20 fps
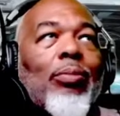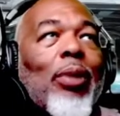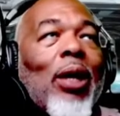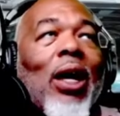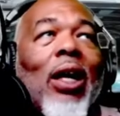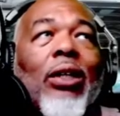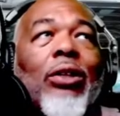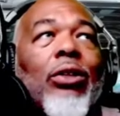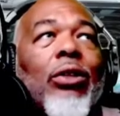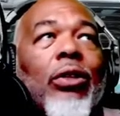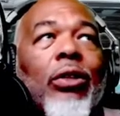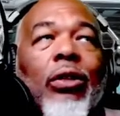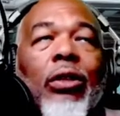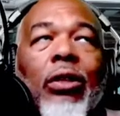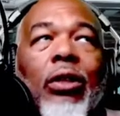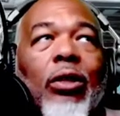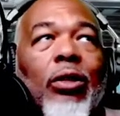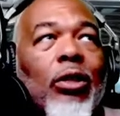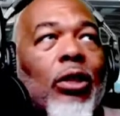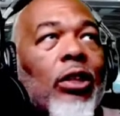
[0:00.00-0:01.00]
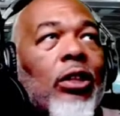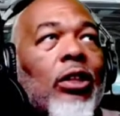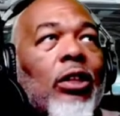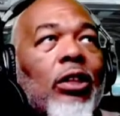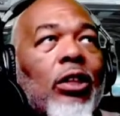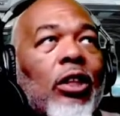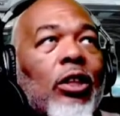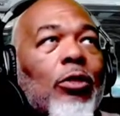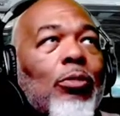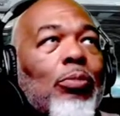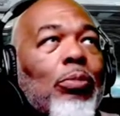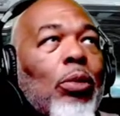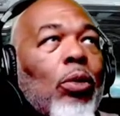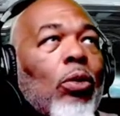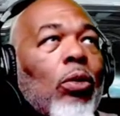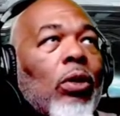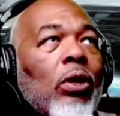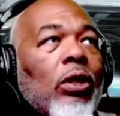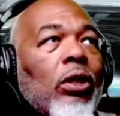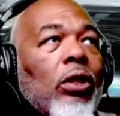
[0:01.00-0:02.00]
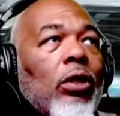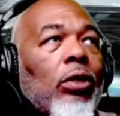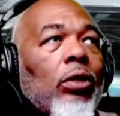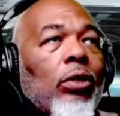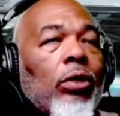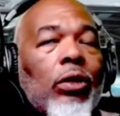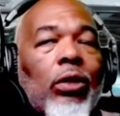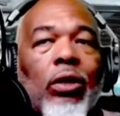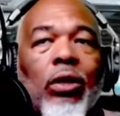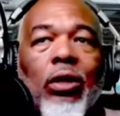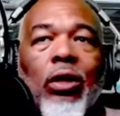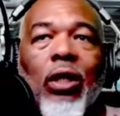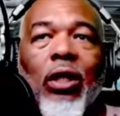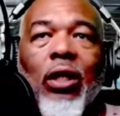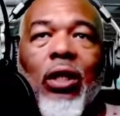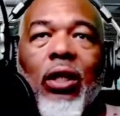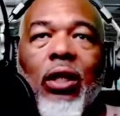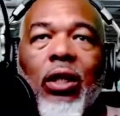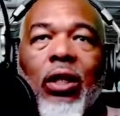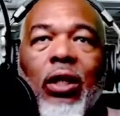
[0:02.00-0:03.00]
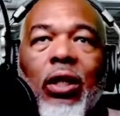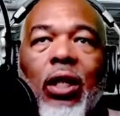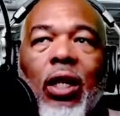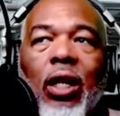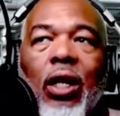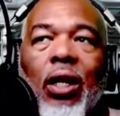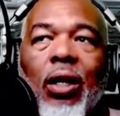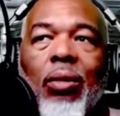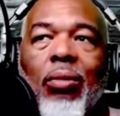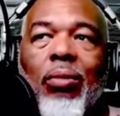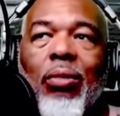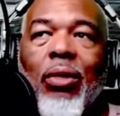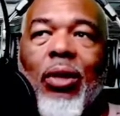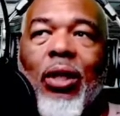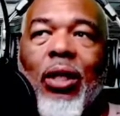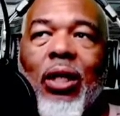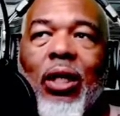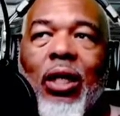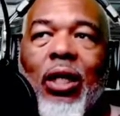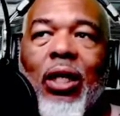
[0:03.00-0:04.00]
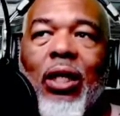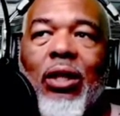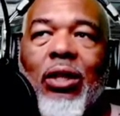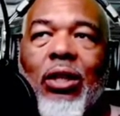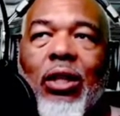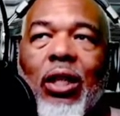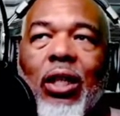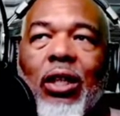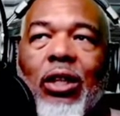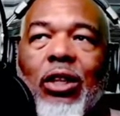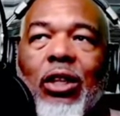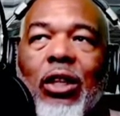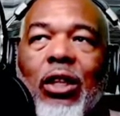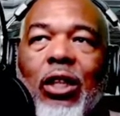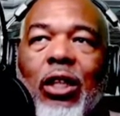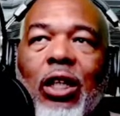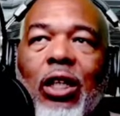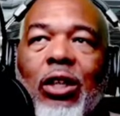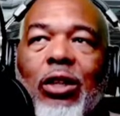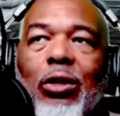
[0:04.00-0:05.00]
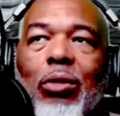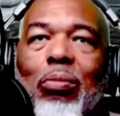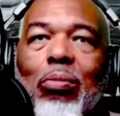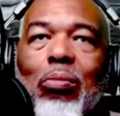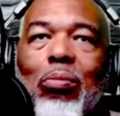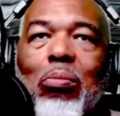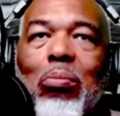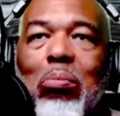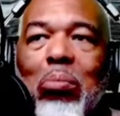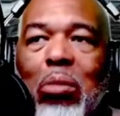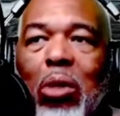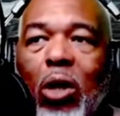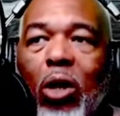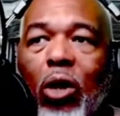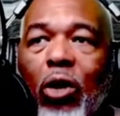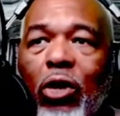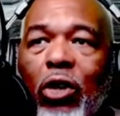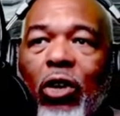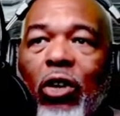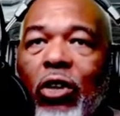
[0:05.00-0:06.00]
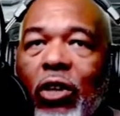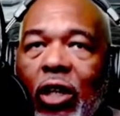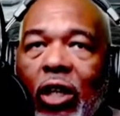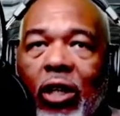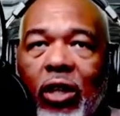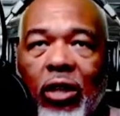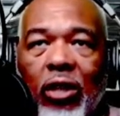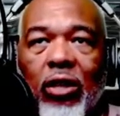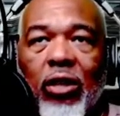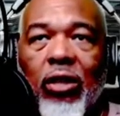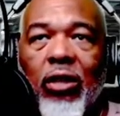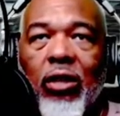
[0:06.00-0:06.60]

bastard, this, this poor dude, um, is, is, is murdered.